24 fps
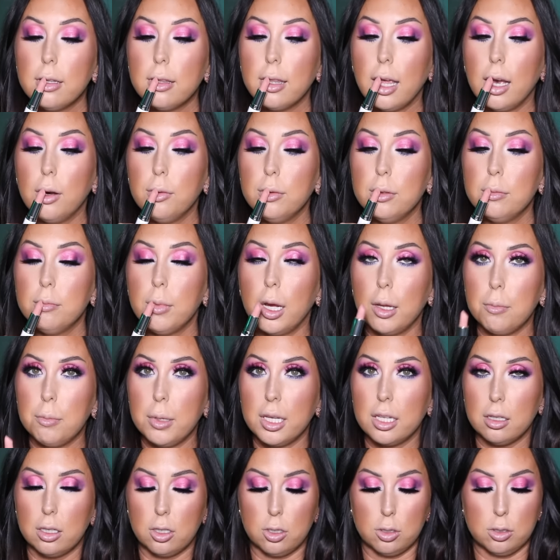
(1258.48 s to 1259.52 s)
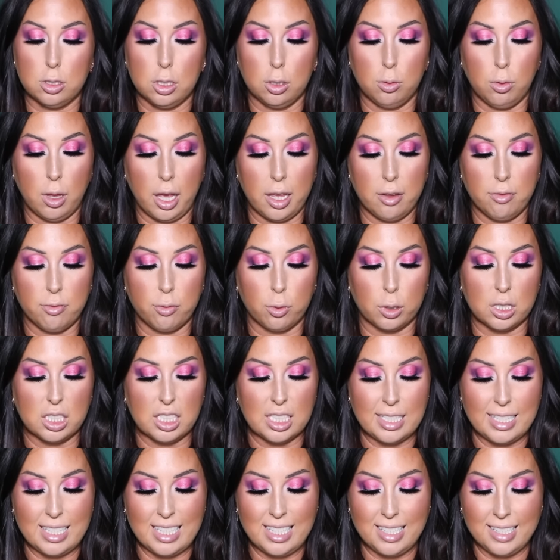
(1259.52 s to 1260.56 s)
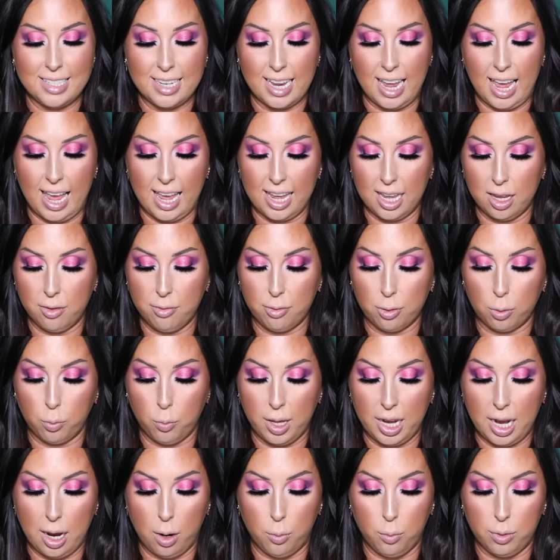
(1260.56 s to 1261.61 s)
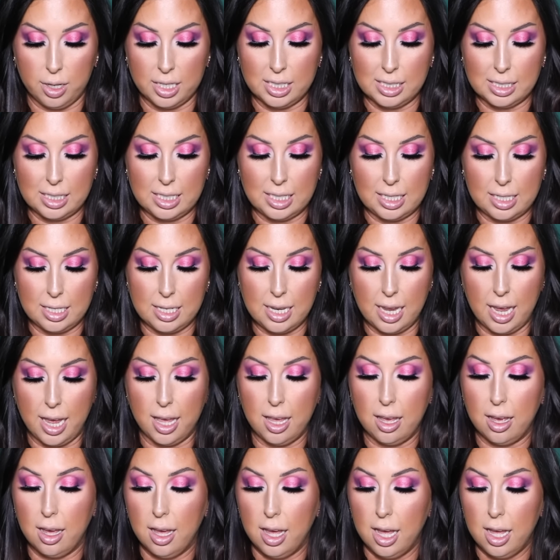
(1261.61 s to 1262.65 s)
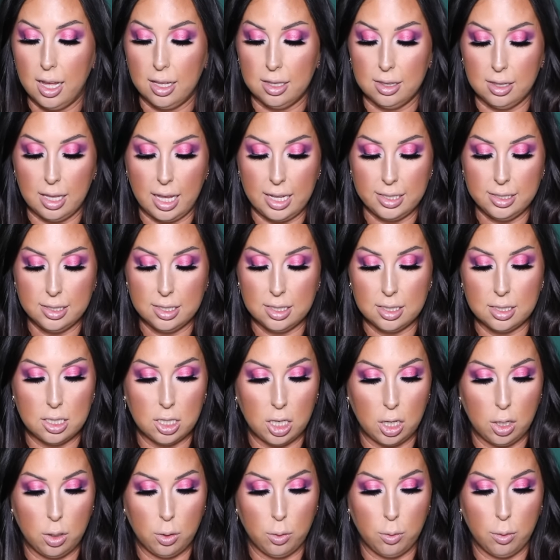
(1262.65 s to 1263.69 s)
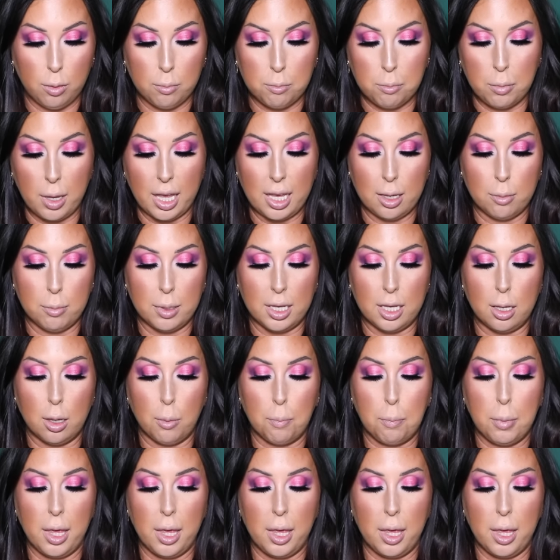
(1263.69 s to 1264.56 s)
That one might be a little too light for today, for what I want today. Let's do maybe